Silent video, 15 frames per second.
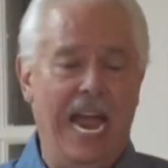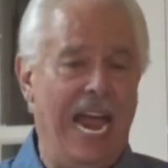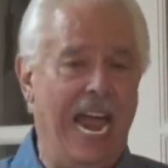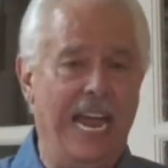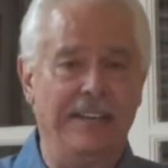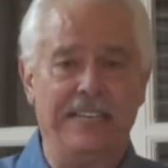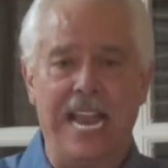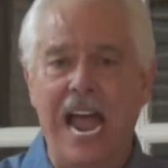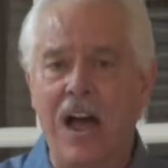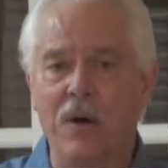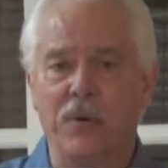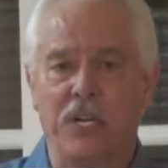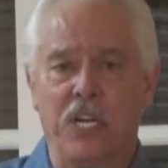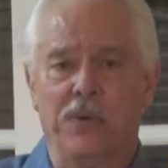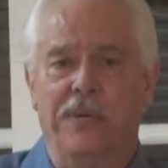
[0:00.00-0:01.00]
And now
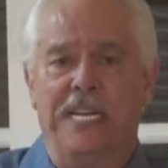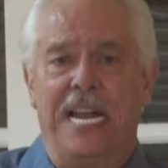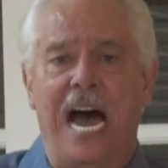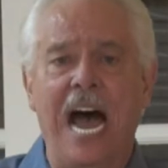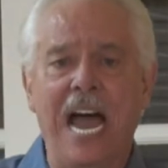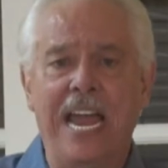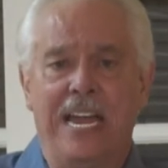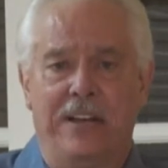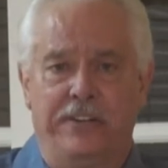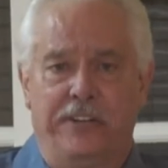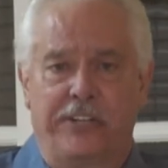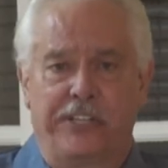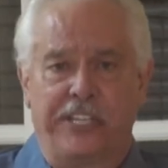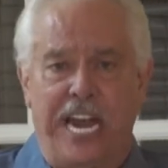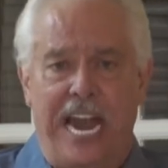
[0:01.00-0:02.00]
you and I
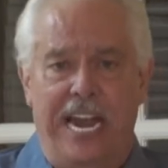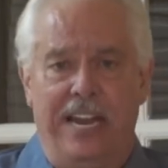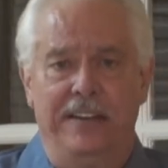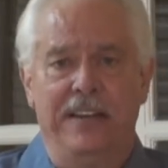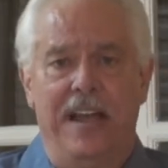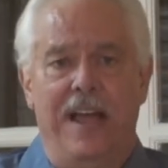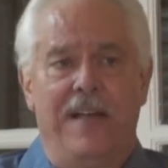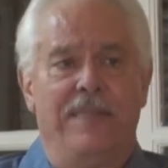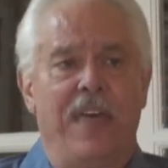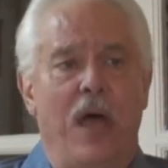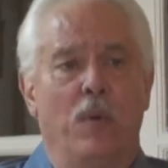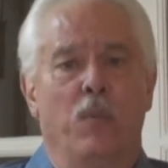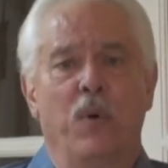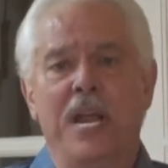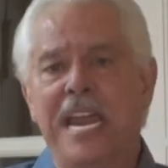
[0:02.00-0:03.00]
understand
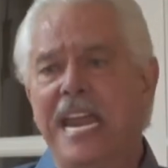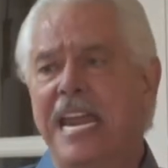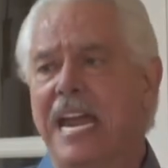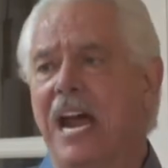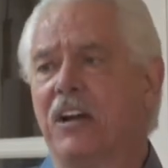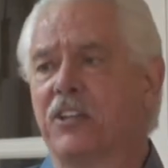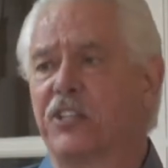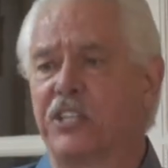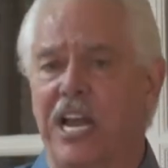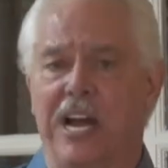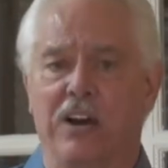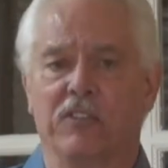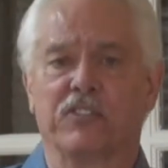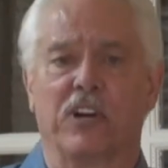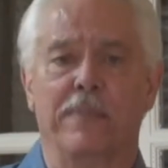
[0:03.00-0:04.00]
that we
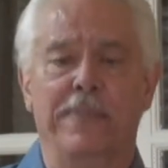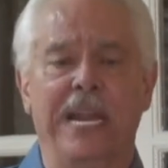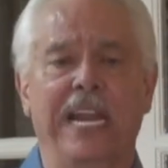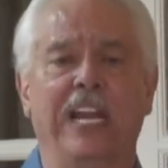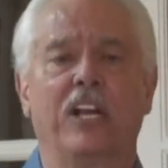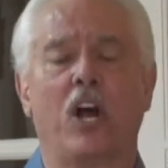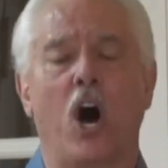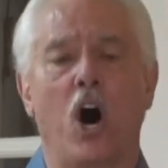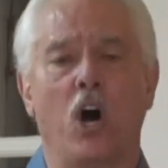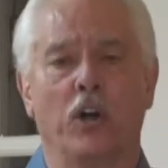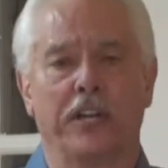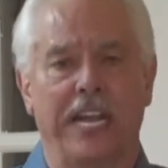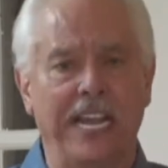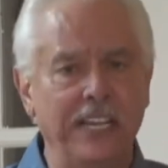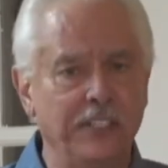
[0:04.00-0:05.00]
ourselves are being
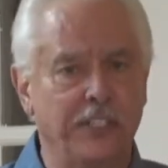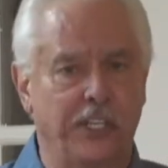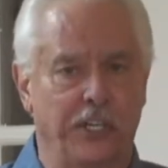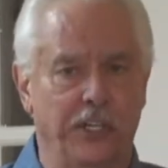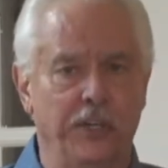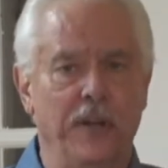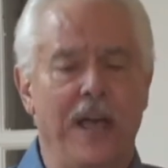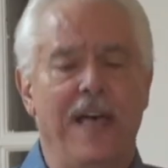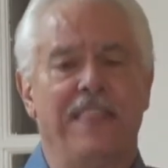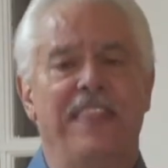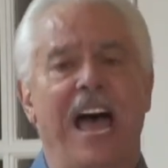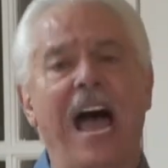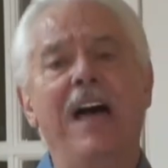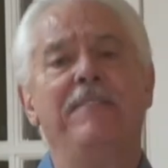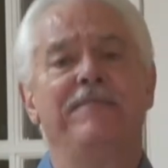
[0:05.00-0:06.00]
called into
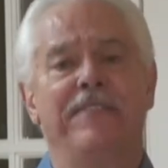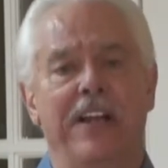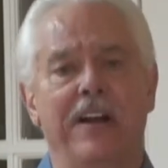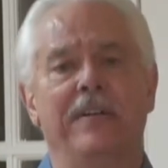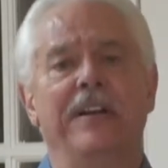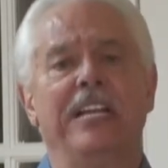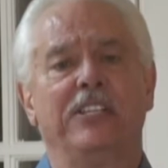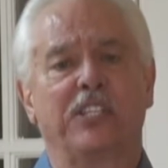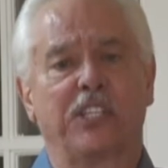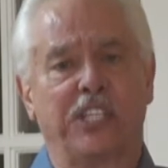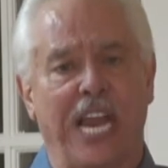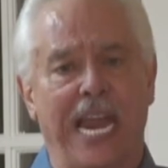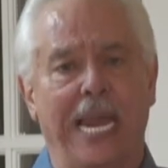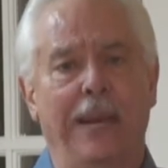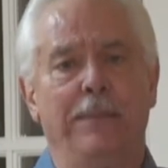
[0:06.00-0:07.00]
that very
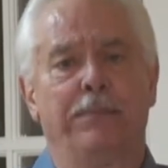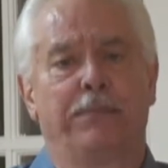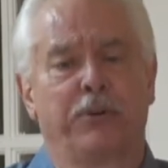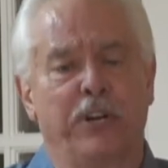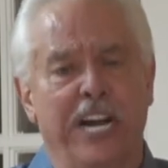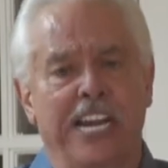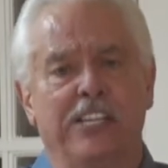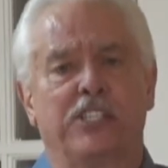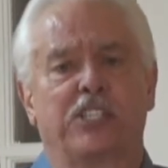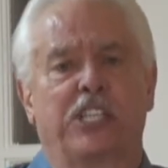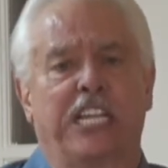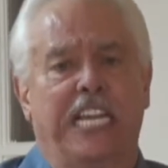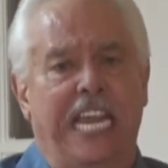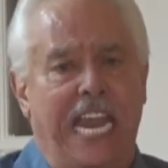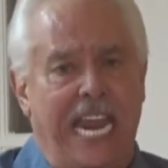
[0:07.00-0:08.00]
same
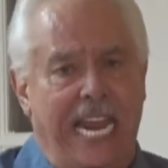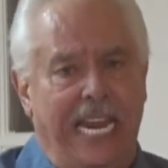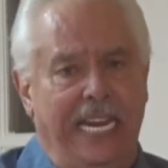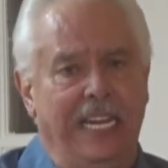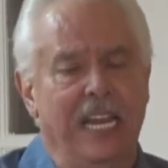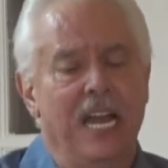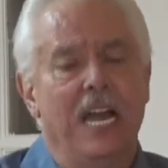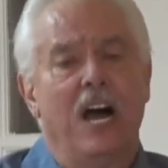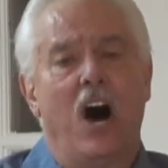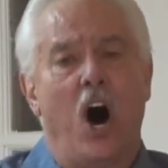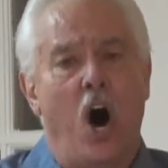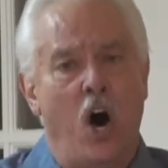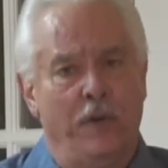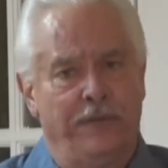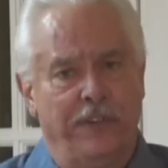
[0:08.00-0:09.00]
priest king
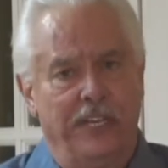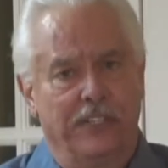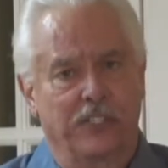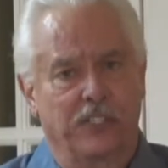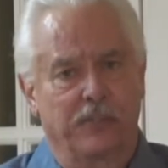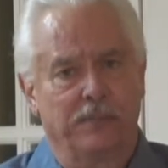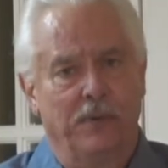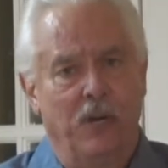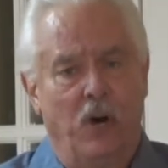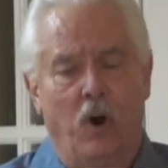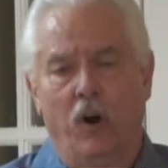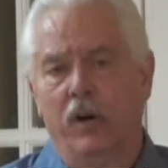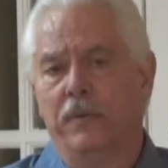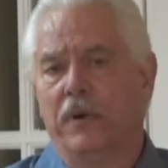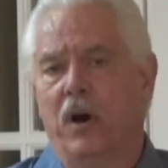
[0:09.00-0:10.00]
office
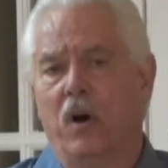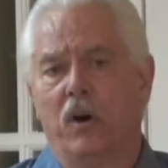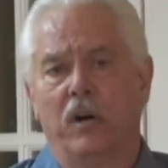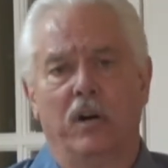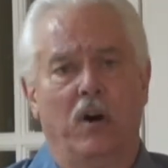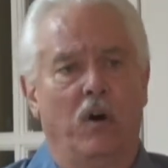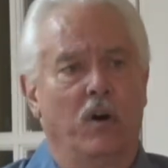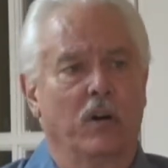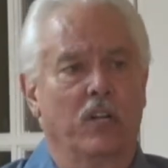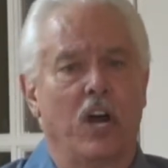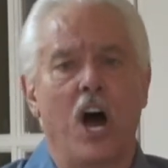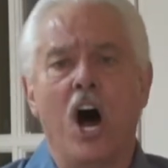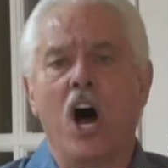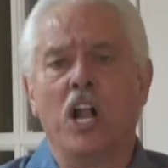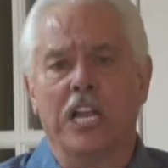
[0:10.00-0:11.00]
or, or, or
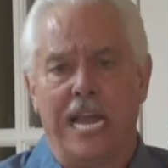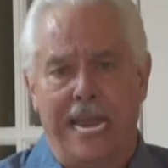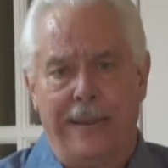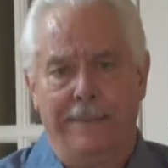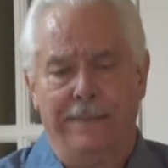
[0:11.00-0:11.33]
calling.